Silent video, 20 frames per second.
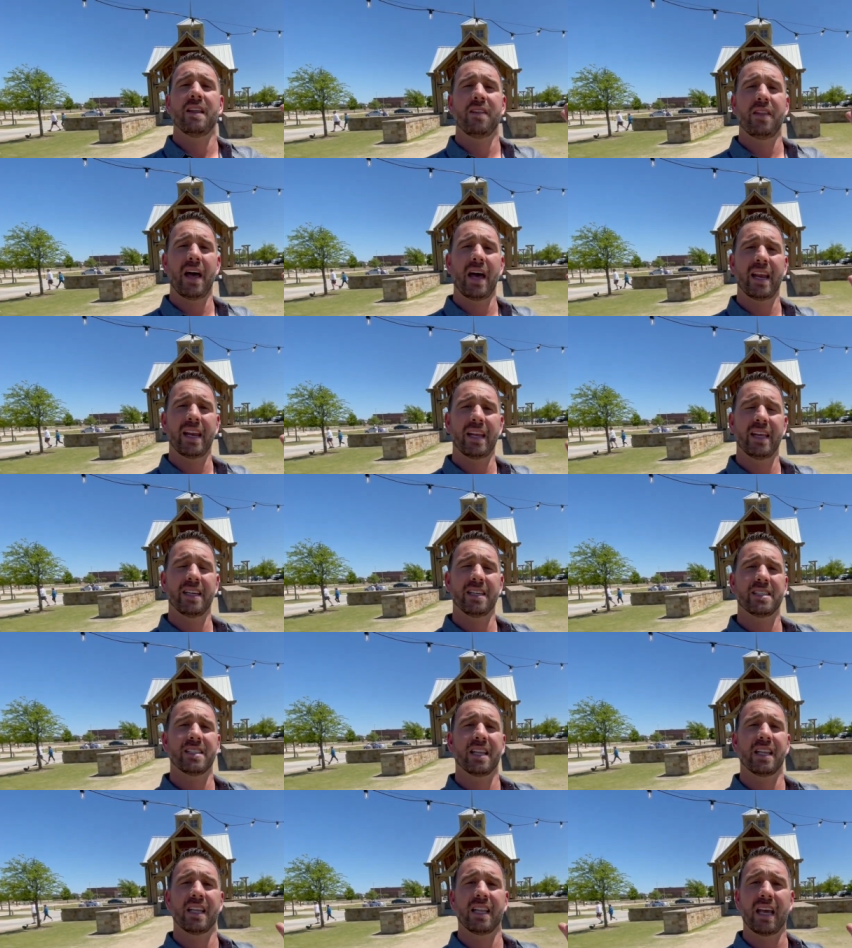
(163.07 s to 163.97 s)
That is
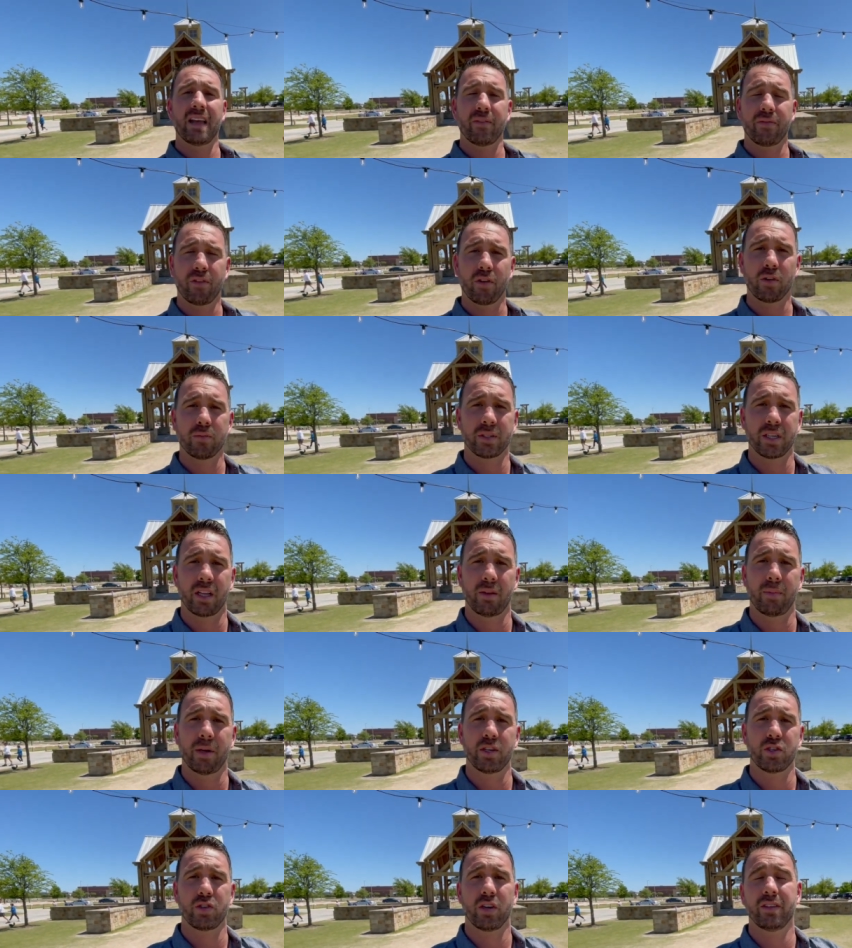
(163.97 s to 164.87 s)
Light Farms
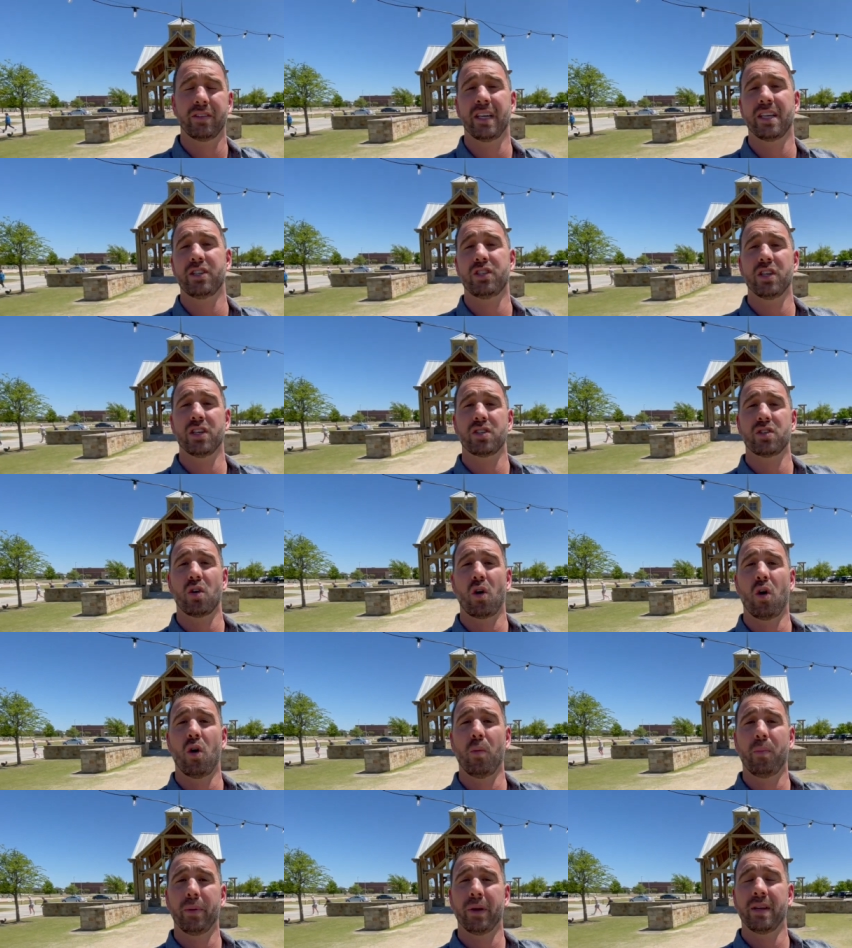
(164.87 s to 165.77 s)
Elementary, and they just
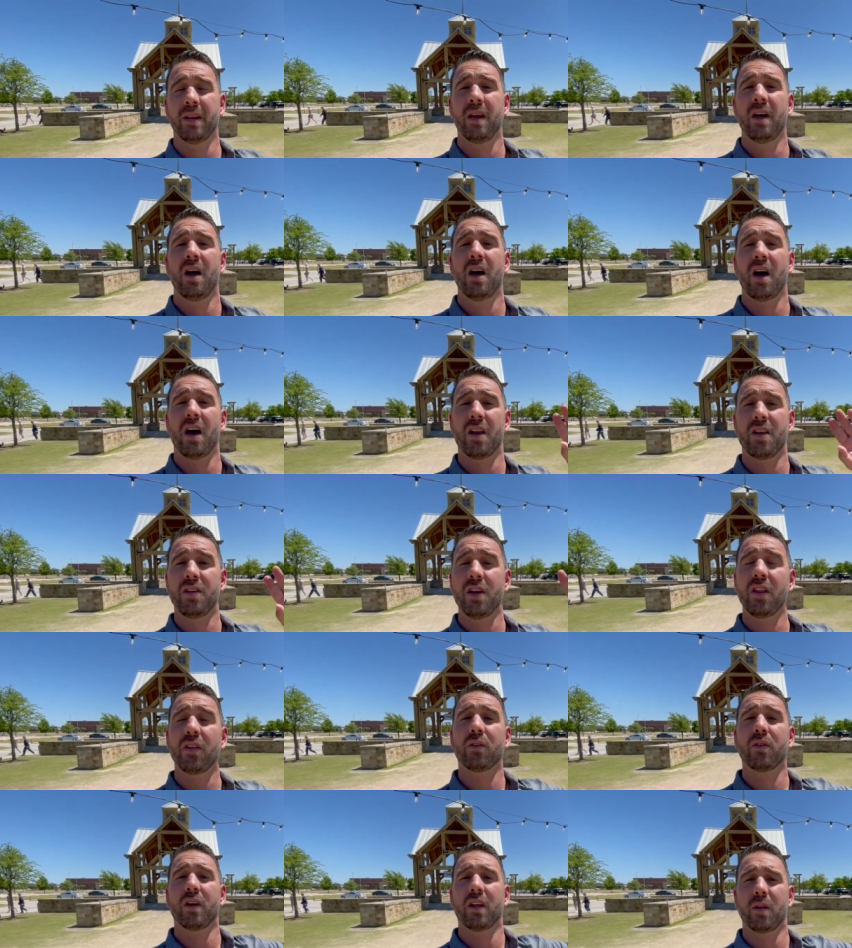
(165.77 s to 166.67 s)
opened
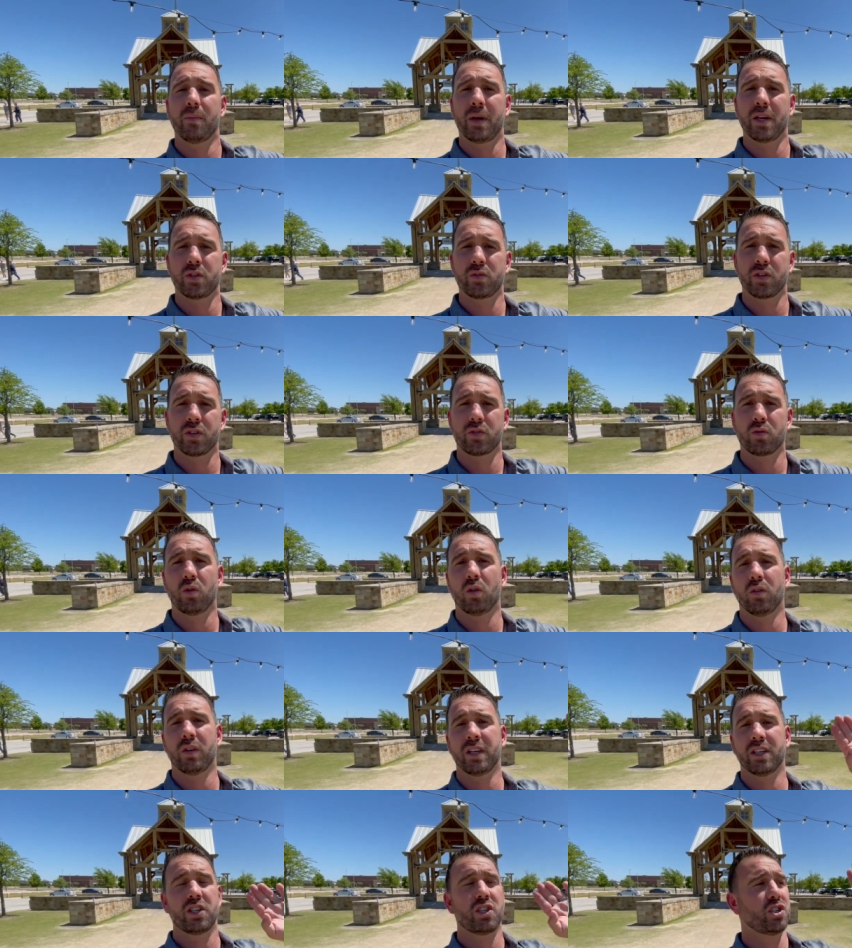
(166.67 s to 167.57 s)
another elementary school
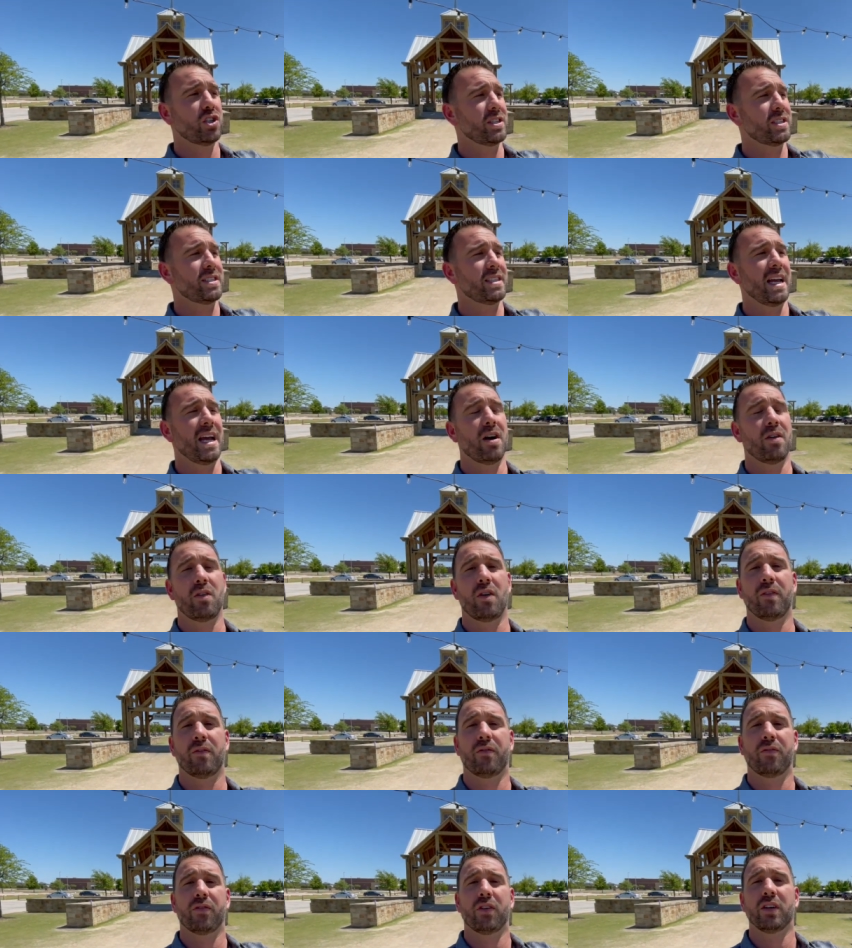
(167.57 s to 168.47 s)
that's just down on
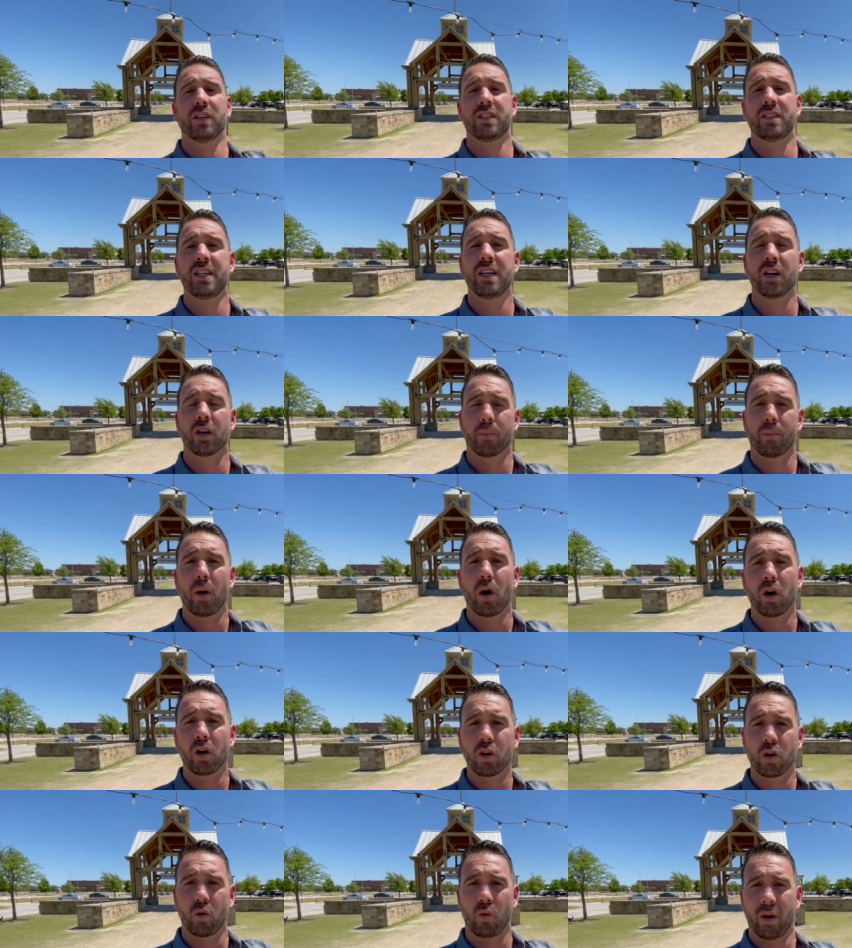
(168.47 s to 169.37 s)
Frontier
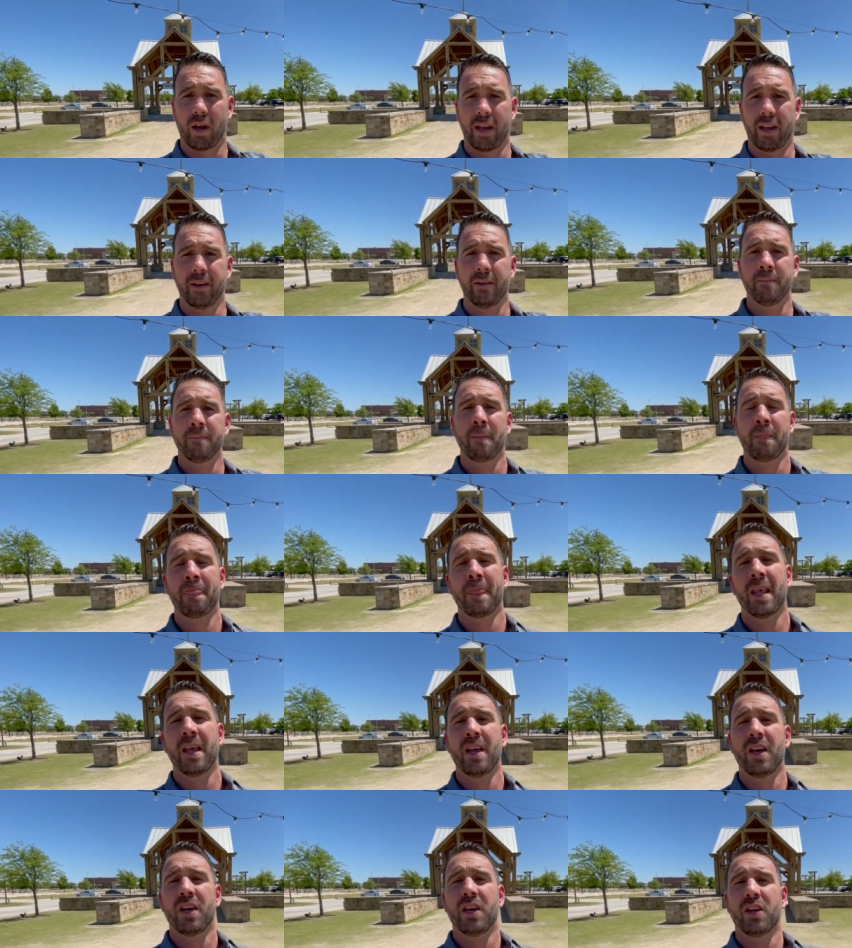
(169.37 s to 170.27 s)
Parkway.
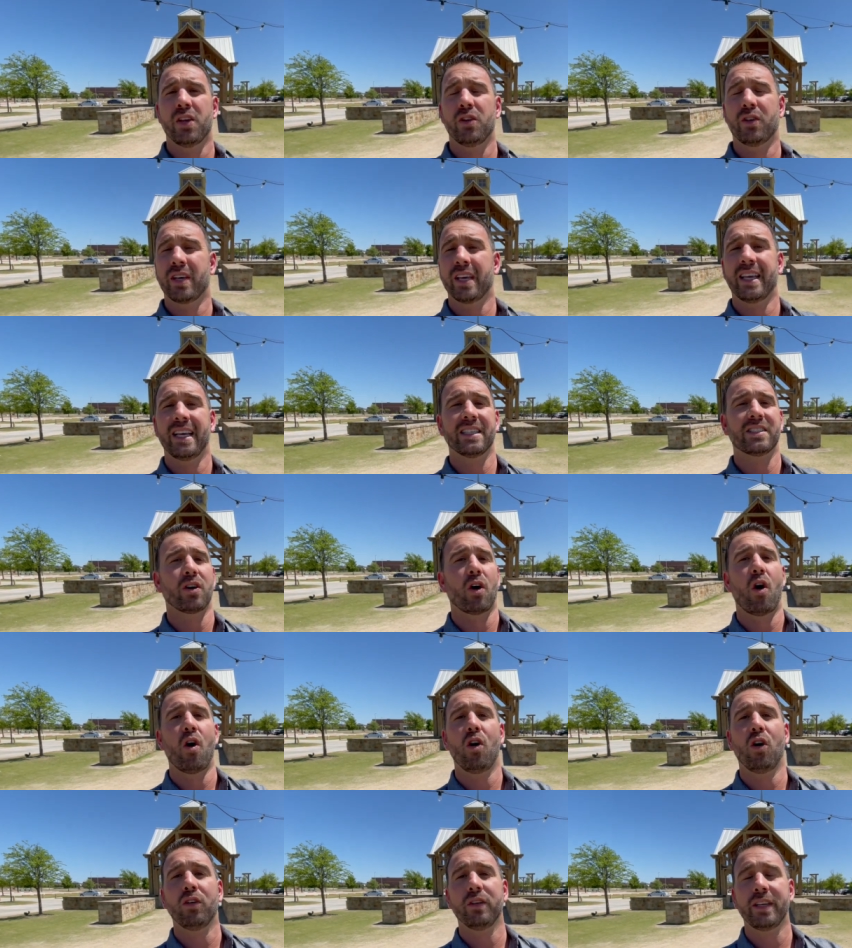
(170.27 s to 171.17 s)
You can get to
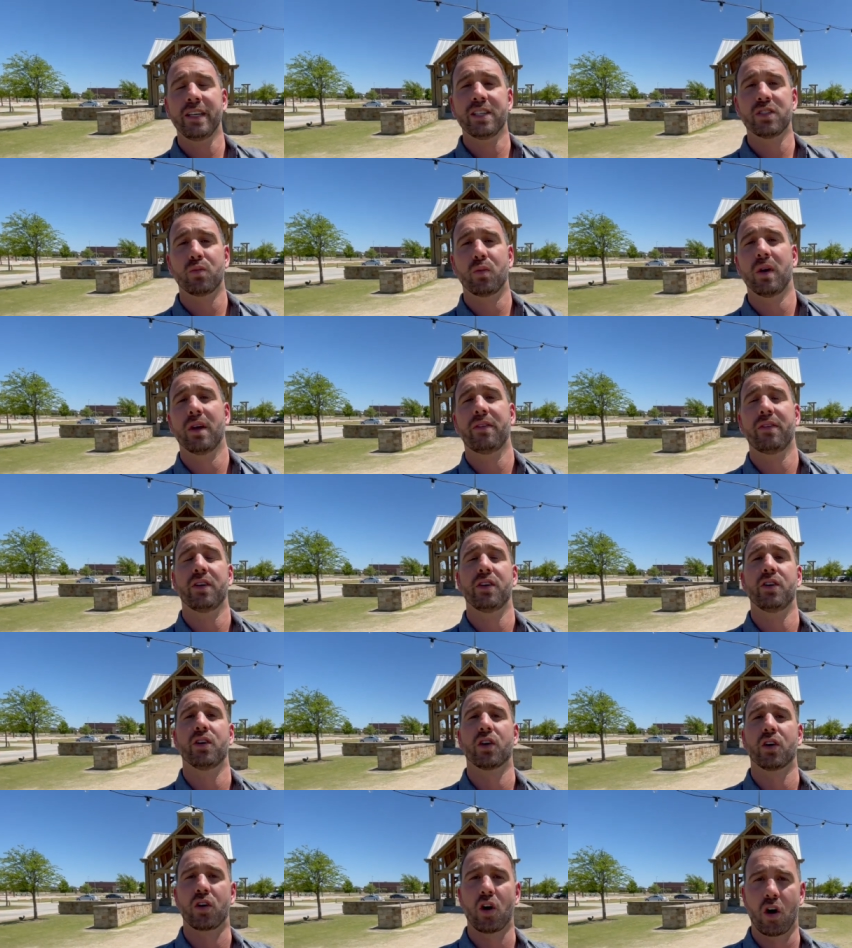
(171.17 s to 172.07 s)
all these with
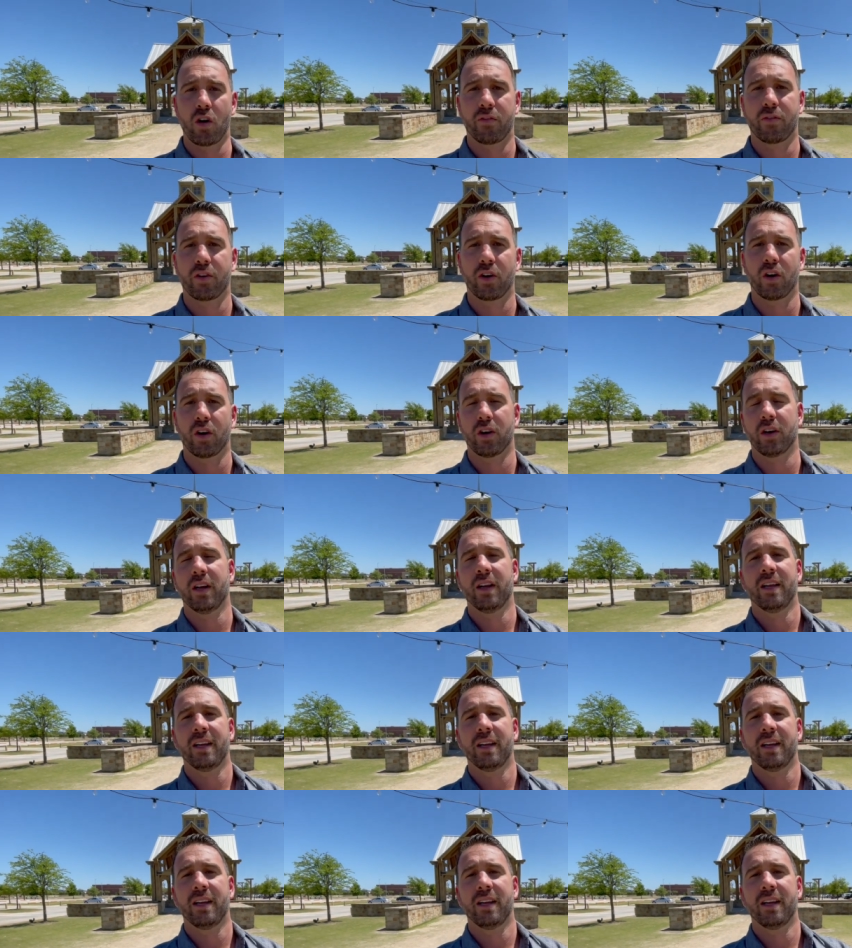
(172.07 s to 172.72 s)
your golf cart.